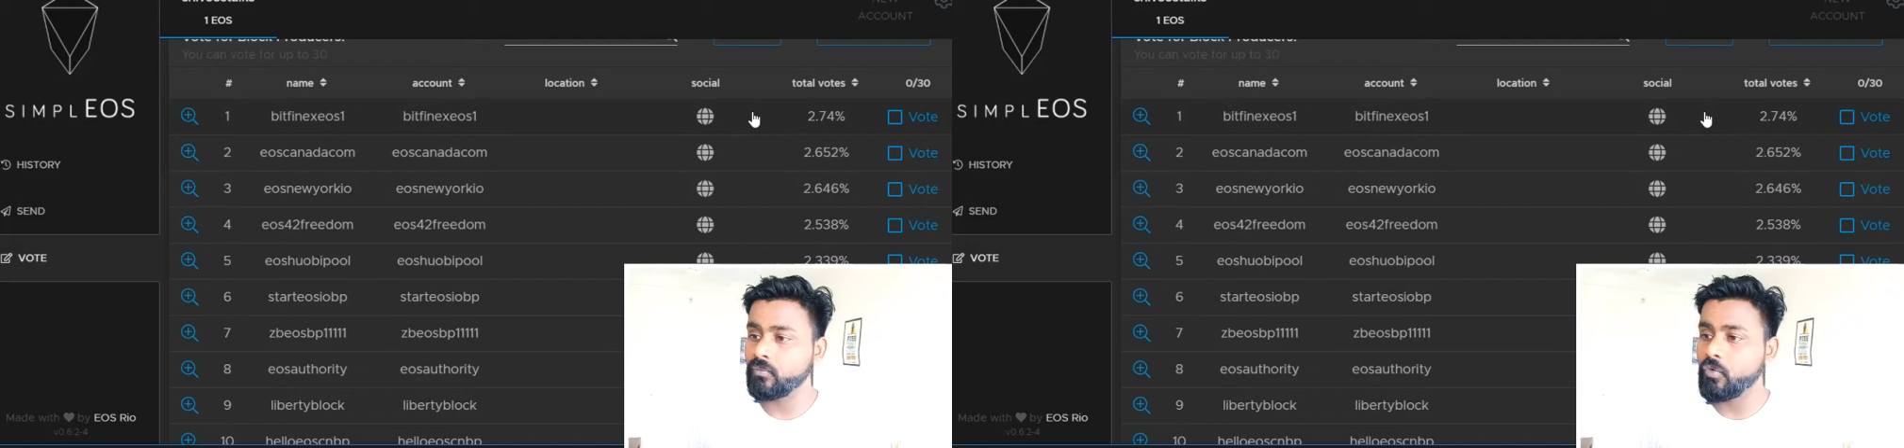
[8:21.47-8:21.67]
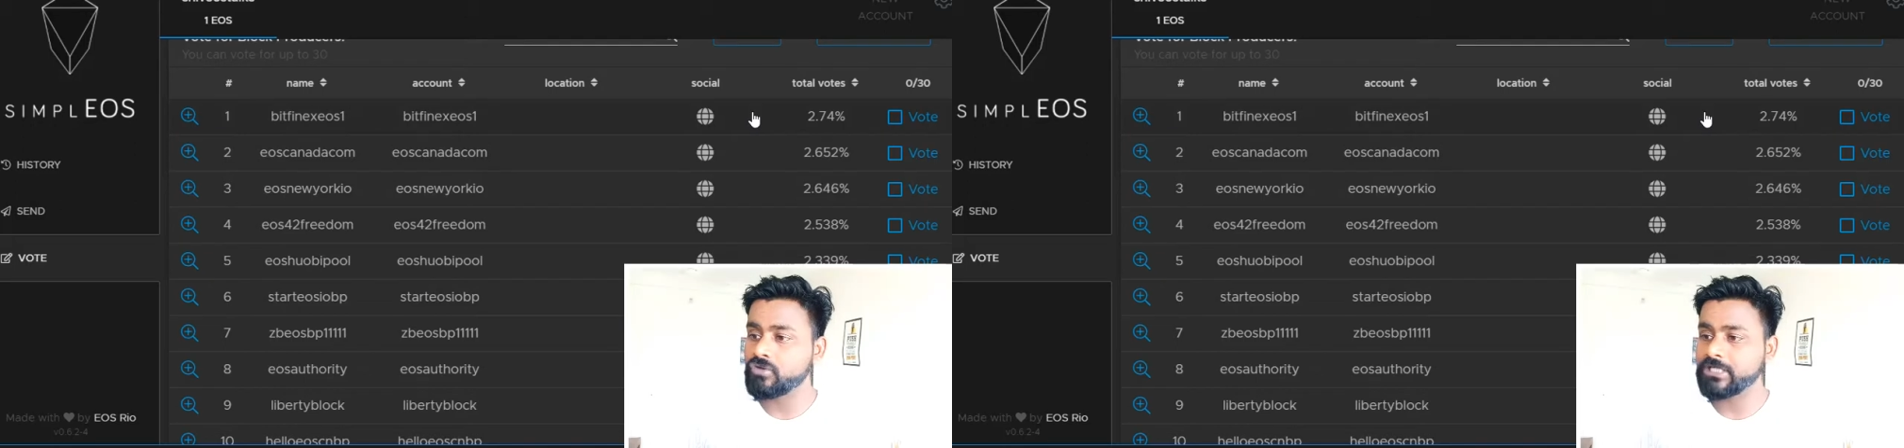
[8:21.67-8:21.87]

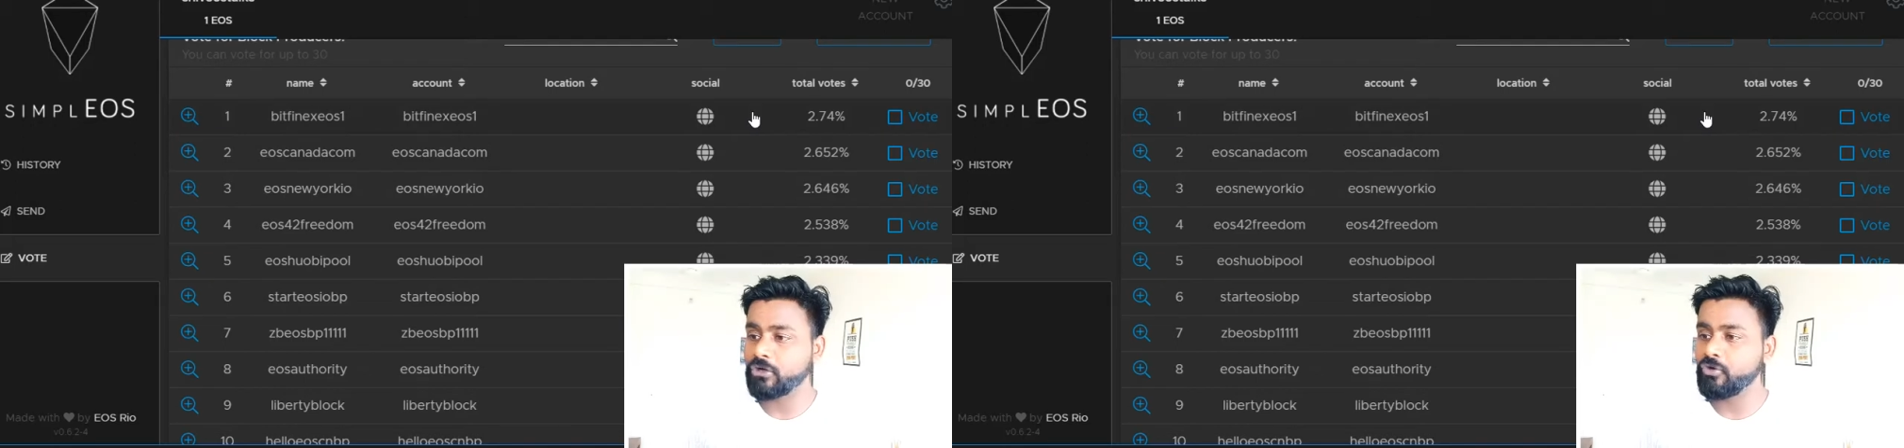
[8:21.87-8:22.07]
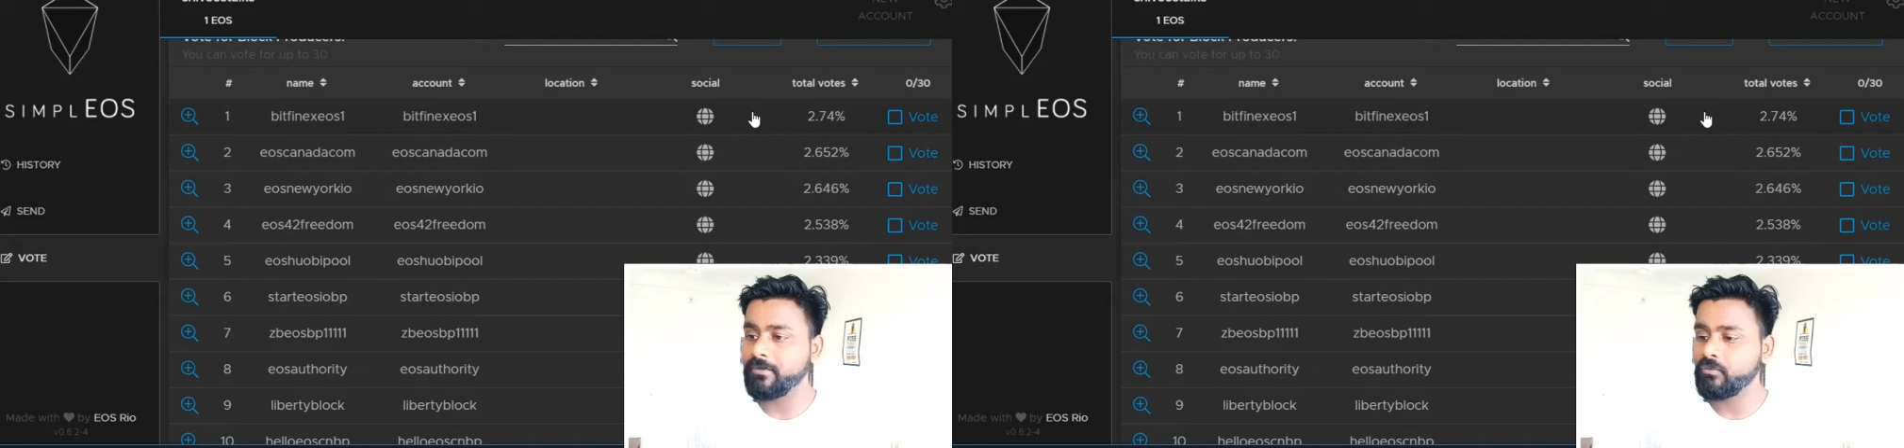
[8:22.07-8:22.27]
votes are
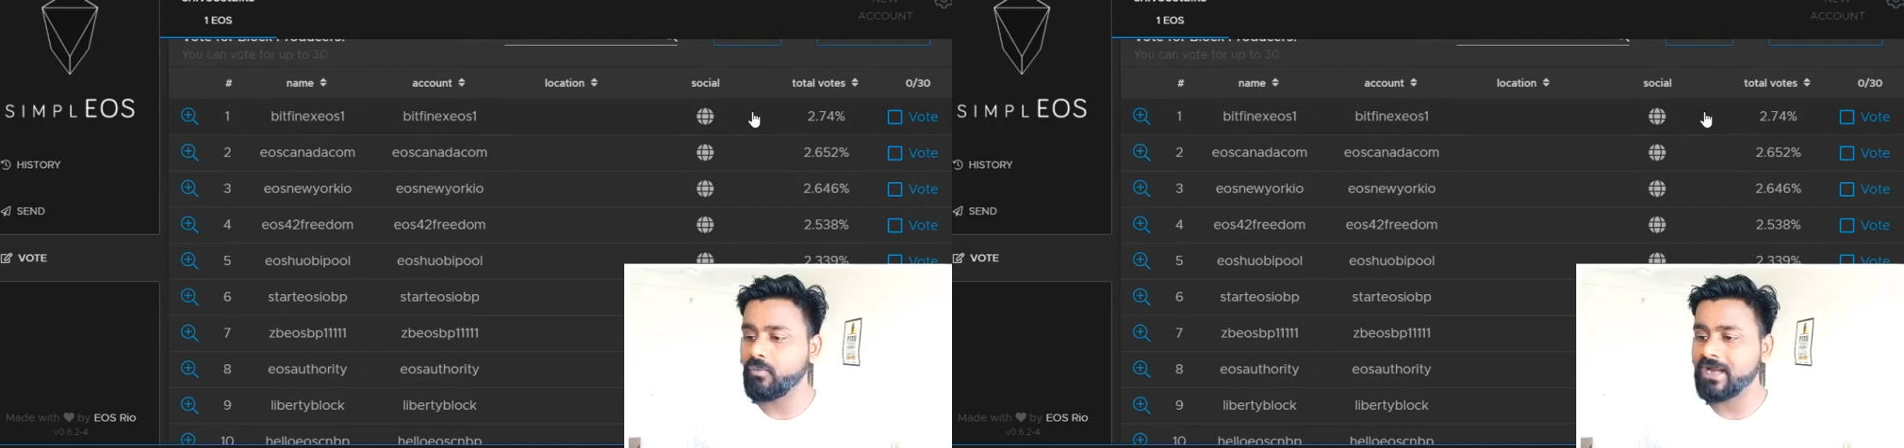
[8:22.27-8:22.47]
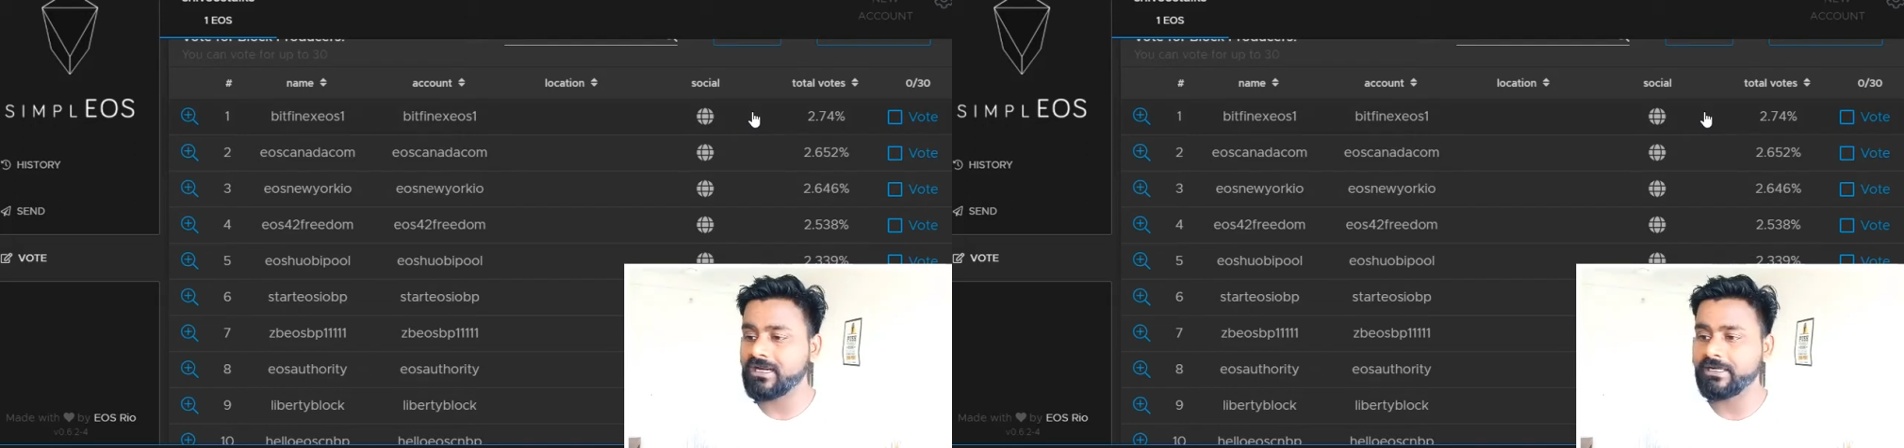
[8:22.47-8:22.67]
going to be
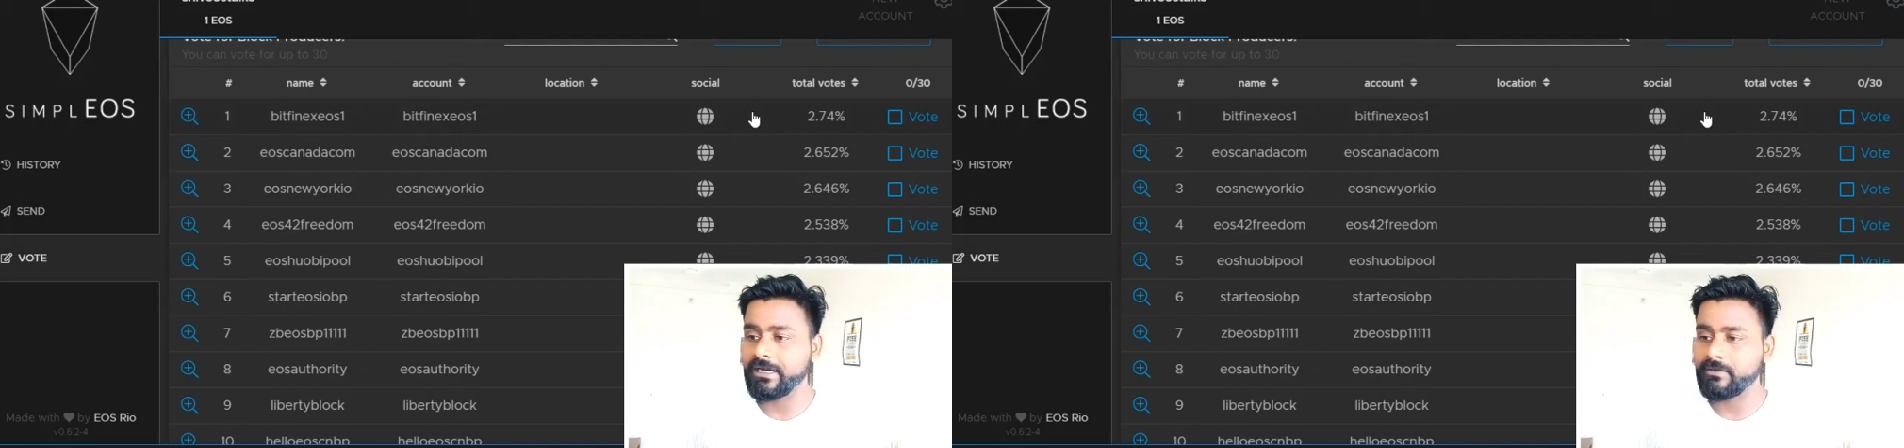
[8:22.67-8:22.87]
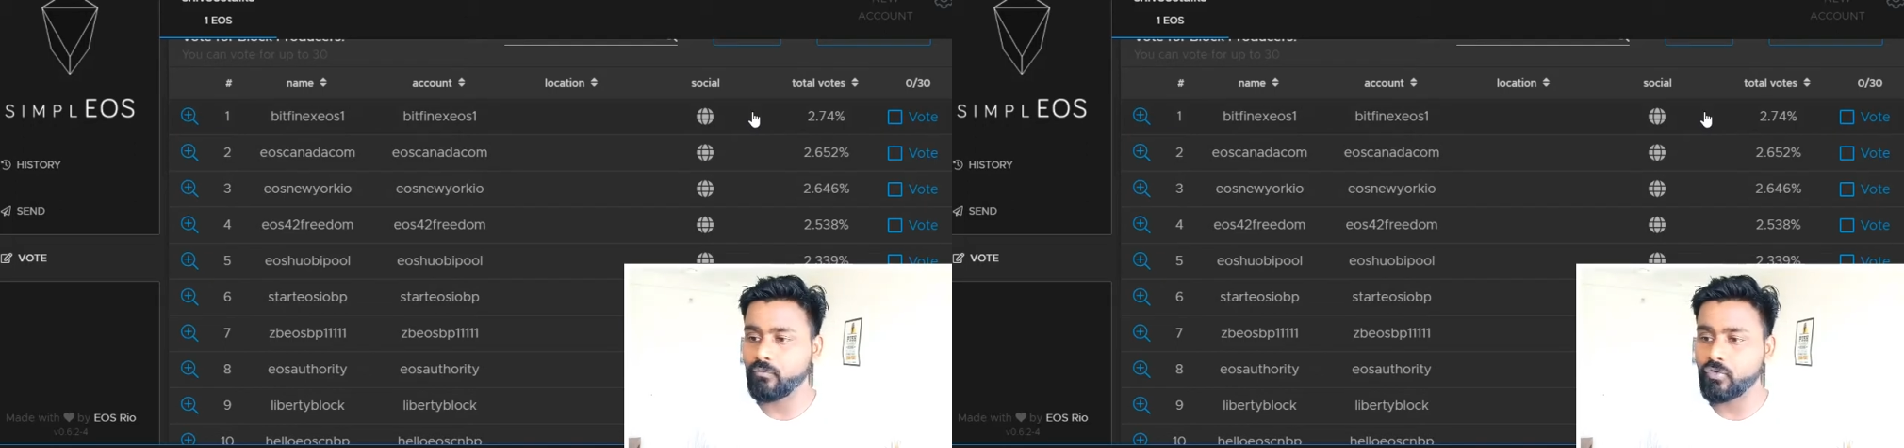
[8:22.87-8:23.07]
100